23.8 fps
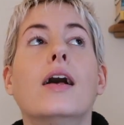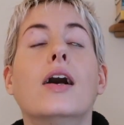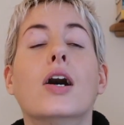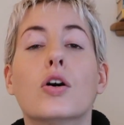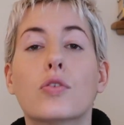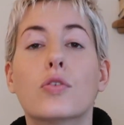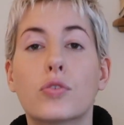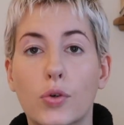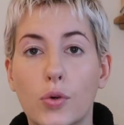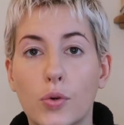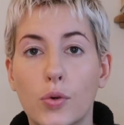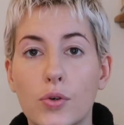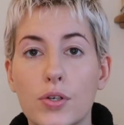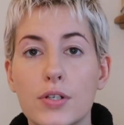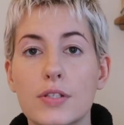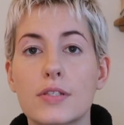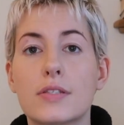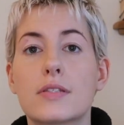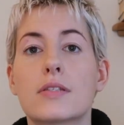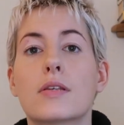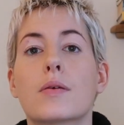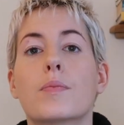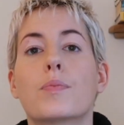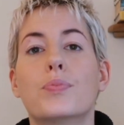of
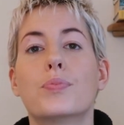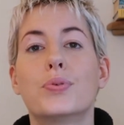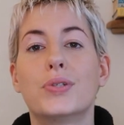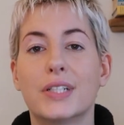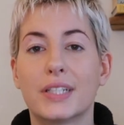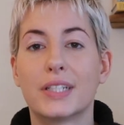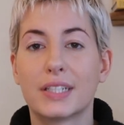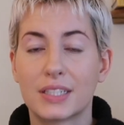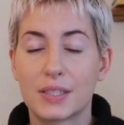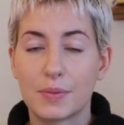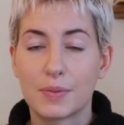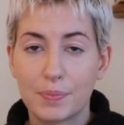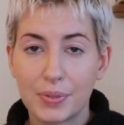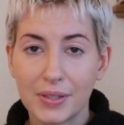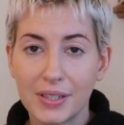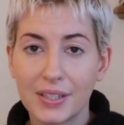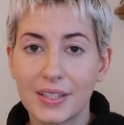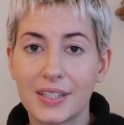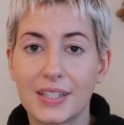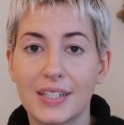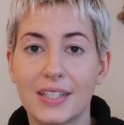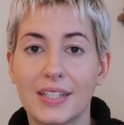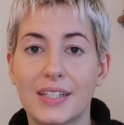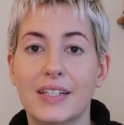course,
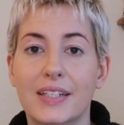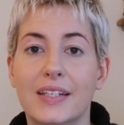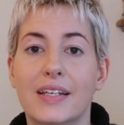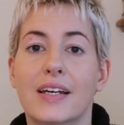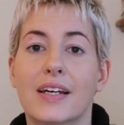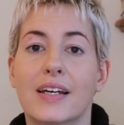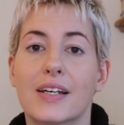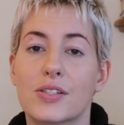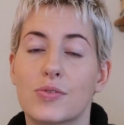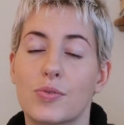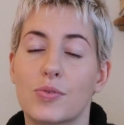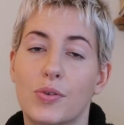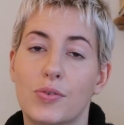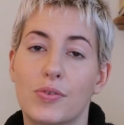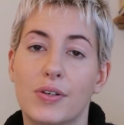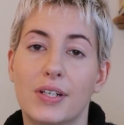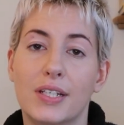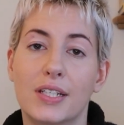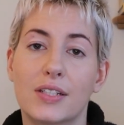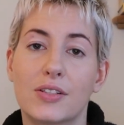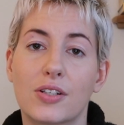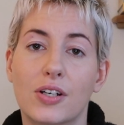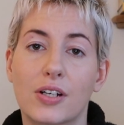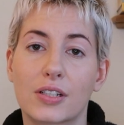predictability, as we
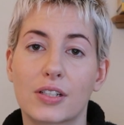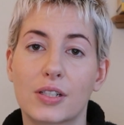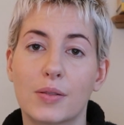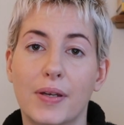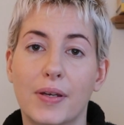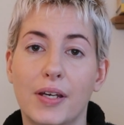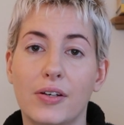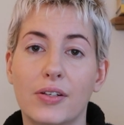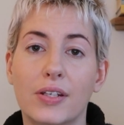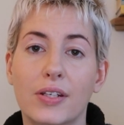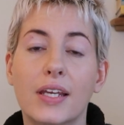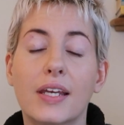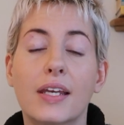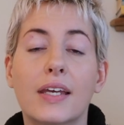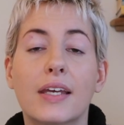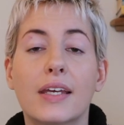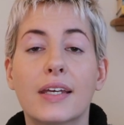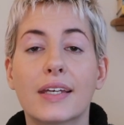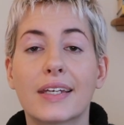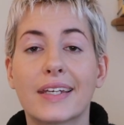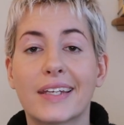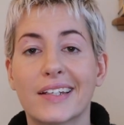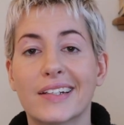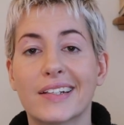already talked about,
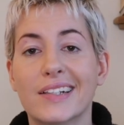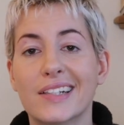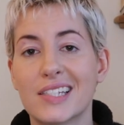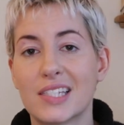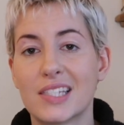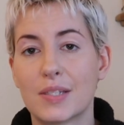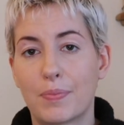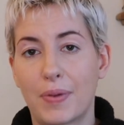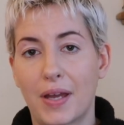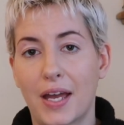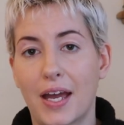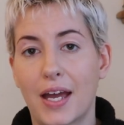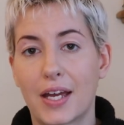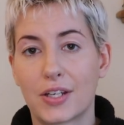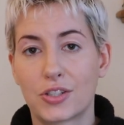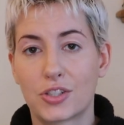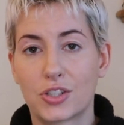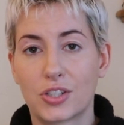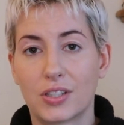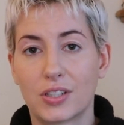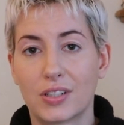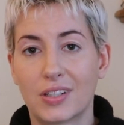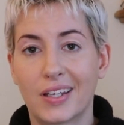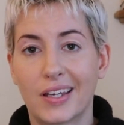kills
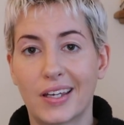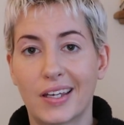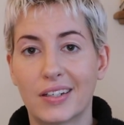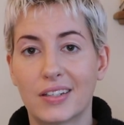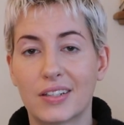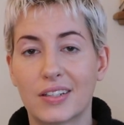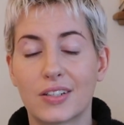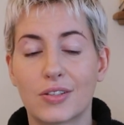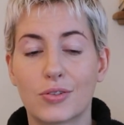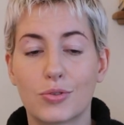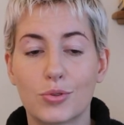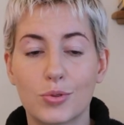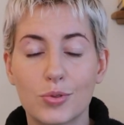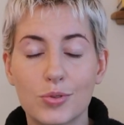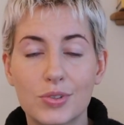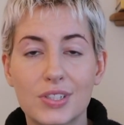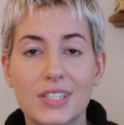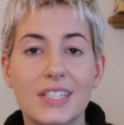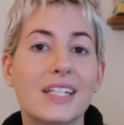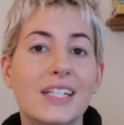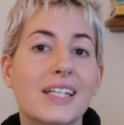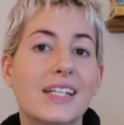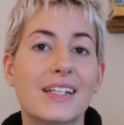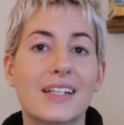passion, and a
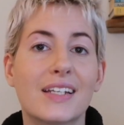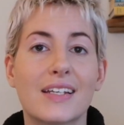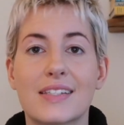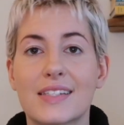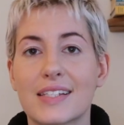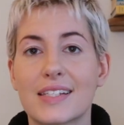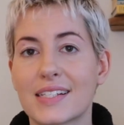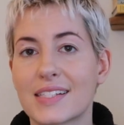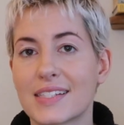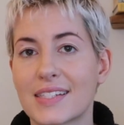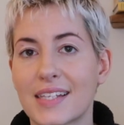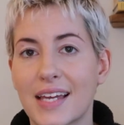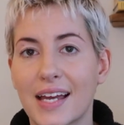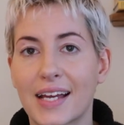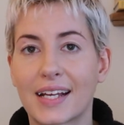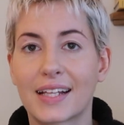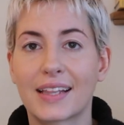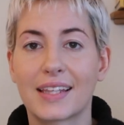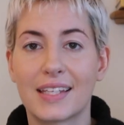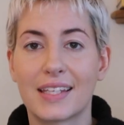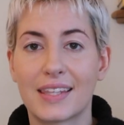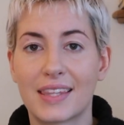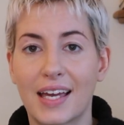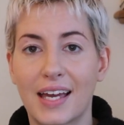routine is
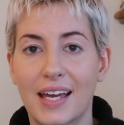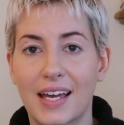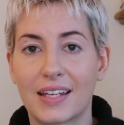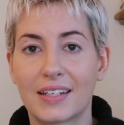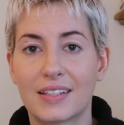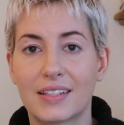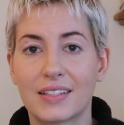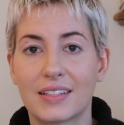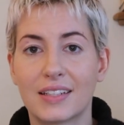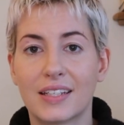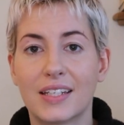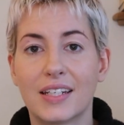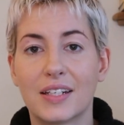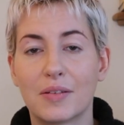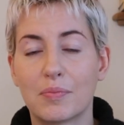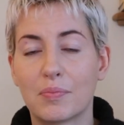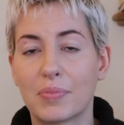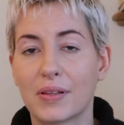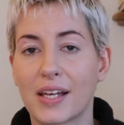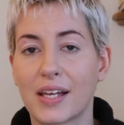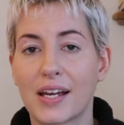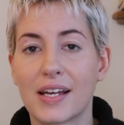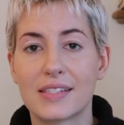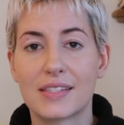exactly that. It
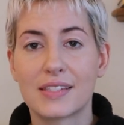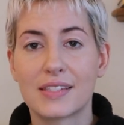implies